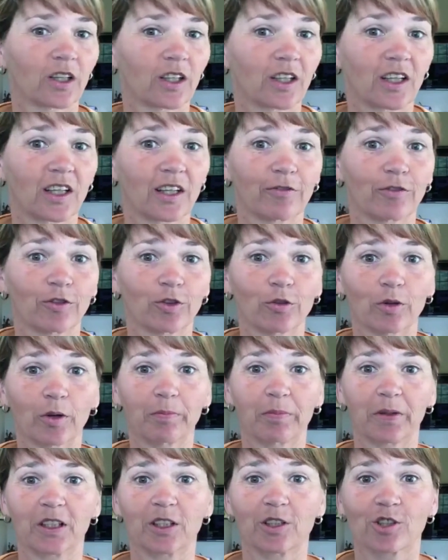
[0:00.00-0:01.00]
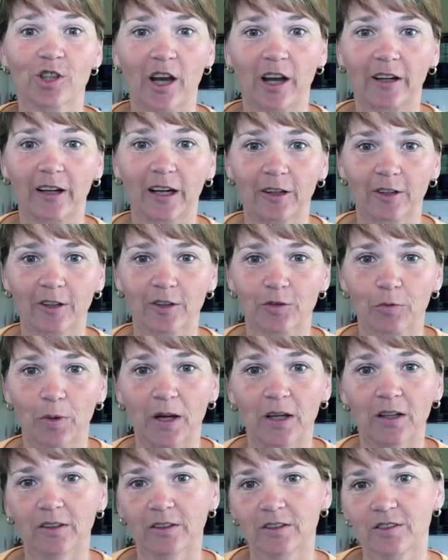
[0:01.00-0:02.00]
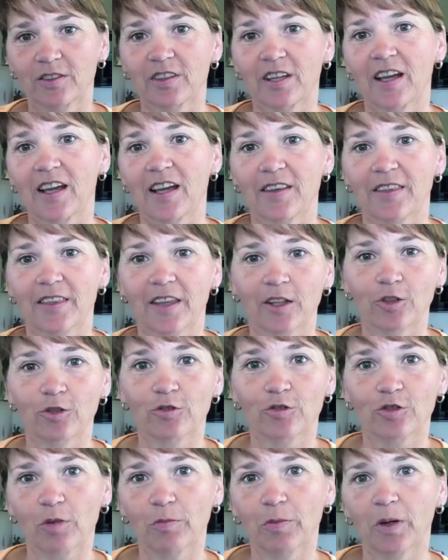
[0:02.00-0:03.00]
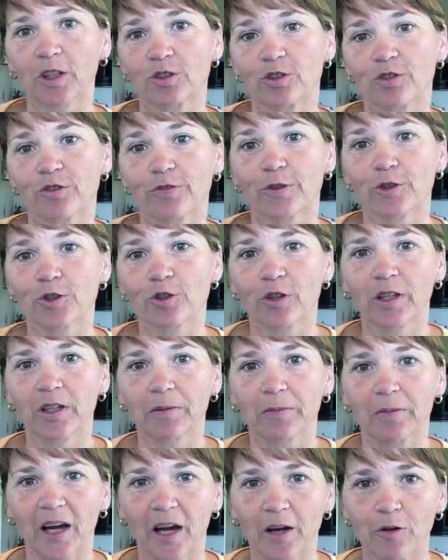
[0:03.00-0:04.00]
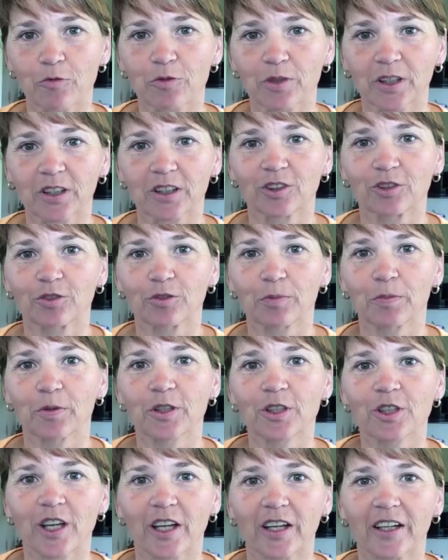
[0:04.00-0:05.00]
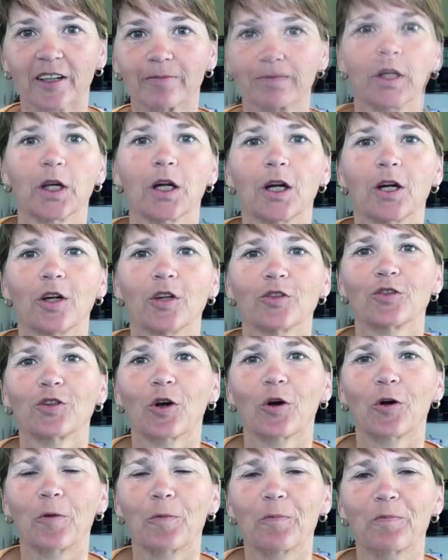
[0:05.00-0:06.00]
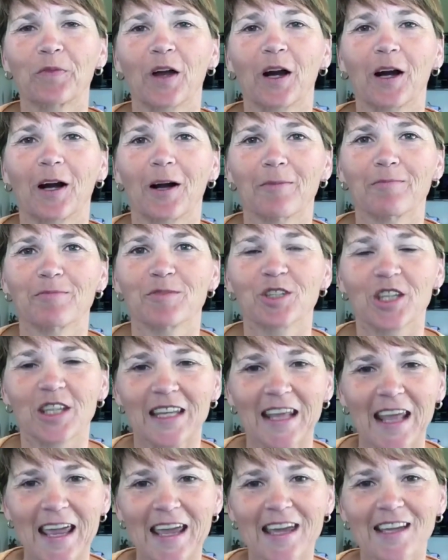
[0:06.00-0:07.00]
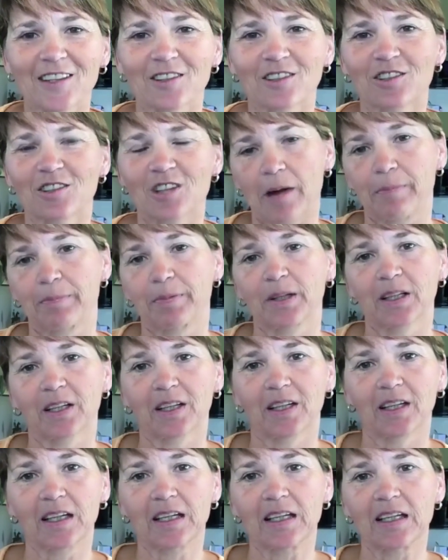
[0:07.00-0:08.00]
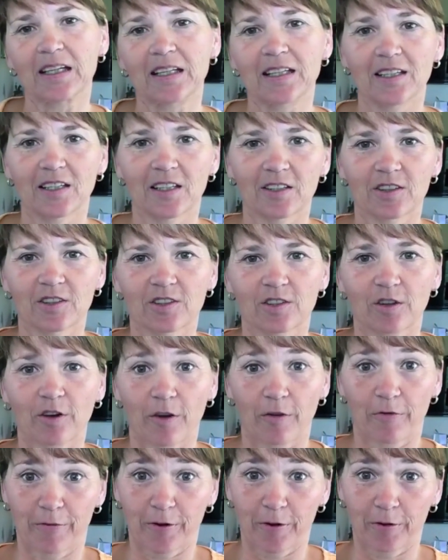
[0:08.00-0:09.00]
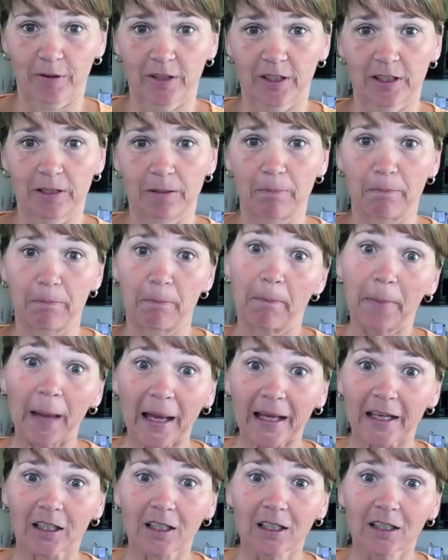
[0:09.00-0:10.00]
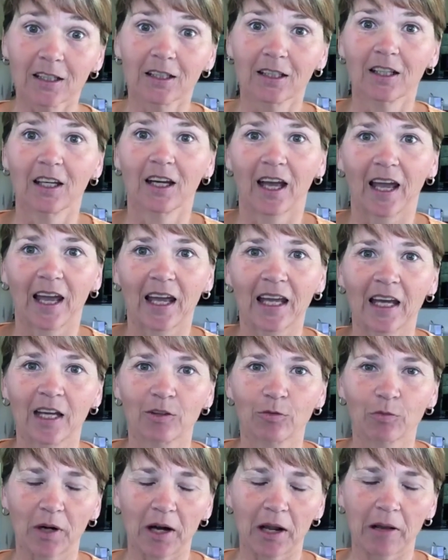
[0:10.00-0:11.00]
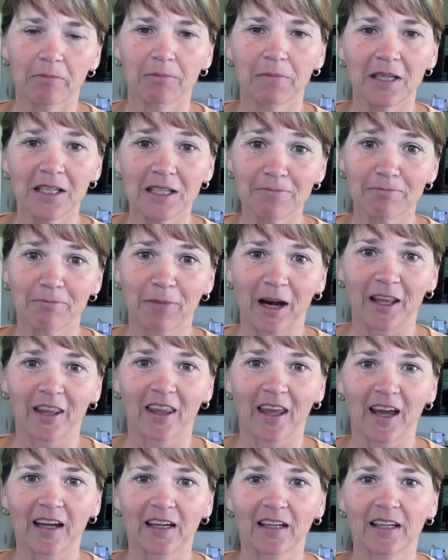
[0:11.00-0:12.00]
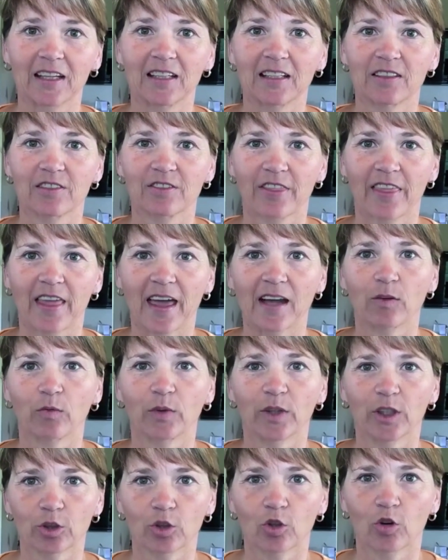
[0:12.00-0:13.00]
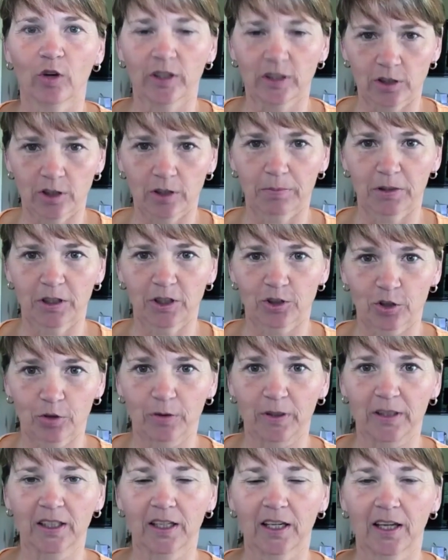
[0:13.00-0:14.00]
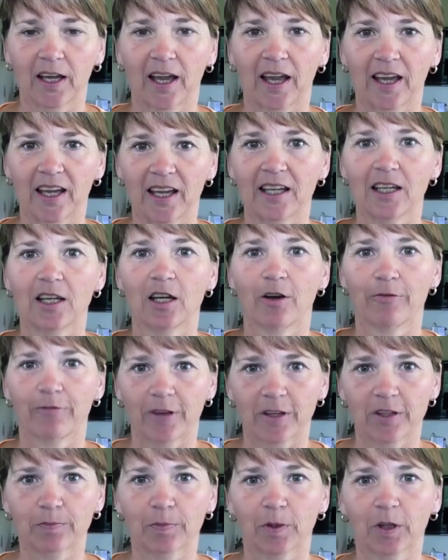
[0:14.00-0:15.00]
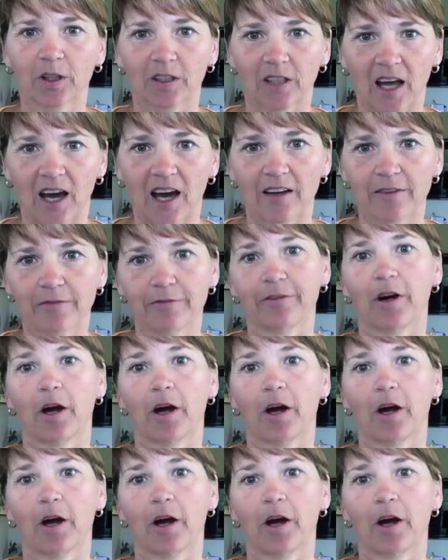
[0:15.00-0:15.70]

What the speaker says: give you a big shout out as well and say thank you so much for joining me. I really do appreciate it. So today's topic is very meta, and what I mean by that is that we're going to be doing a Facebook Live